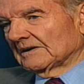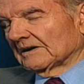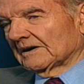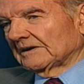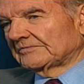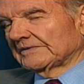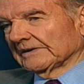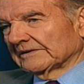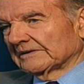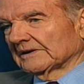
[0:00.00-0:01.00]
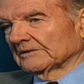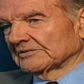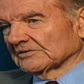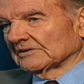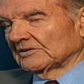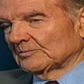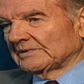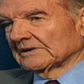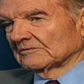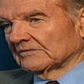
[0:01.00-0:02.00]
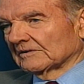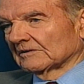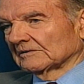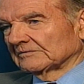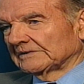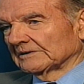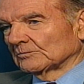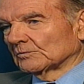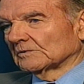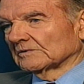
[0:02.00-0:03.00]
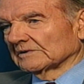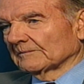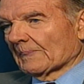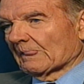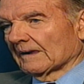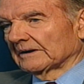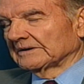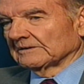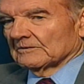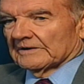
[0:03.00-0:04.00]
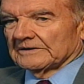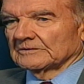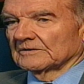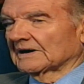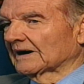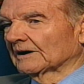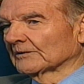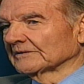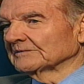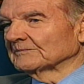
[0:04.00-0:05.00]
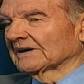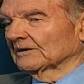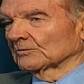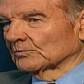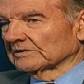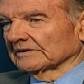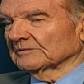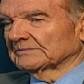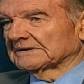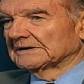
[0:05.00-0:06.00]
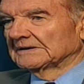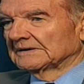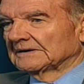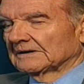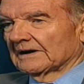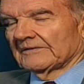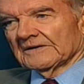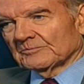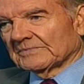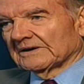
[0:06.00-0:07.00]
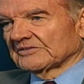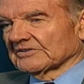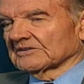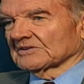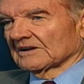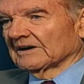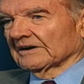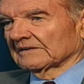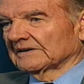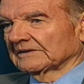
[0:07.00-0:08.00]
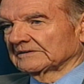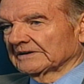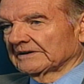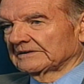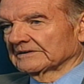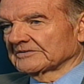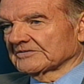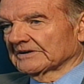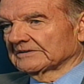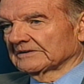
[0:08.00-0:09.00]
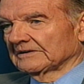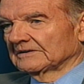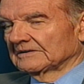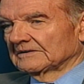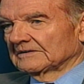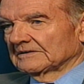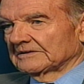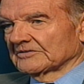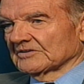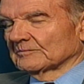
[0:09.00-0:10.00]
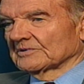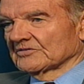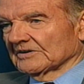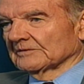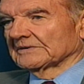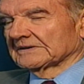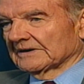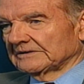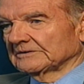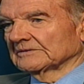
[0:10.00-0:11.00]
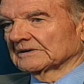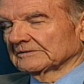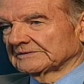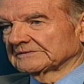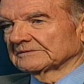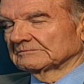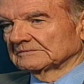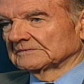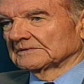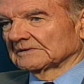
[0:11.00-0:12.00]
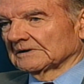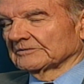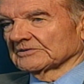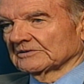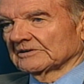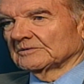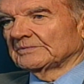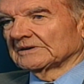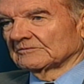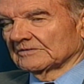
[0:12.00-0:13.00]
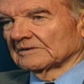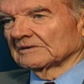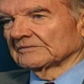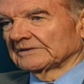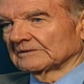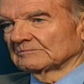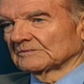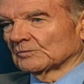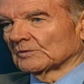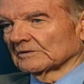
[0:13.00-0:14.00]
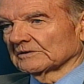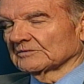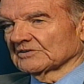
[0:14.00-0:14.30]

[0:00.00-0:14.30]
I figured I was going to be involved in war. I didn't quite know how or even how it worked, but I think by six o'clock that night on Sunday, December seventh, I knew I was, I was going to be involved in war